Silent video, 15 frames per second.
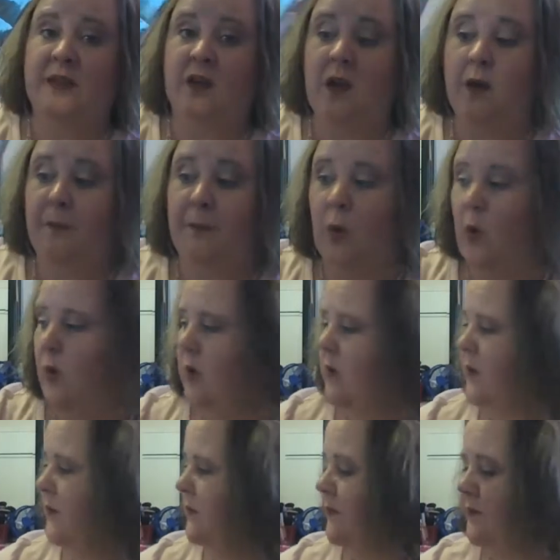a couple
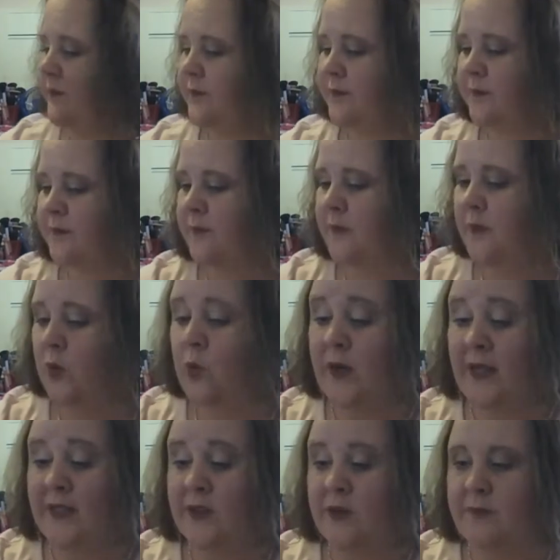when
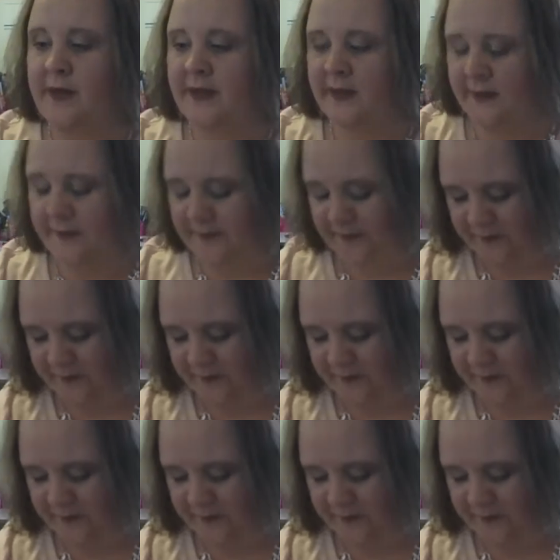I do make it.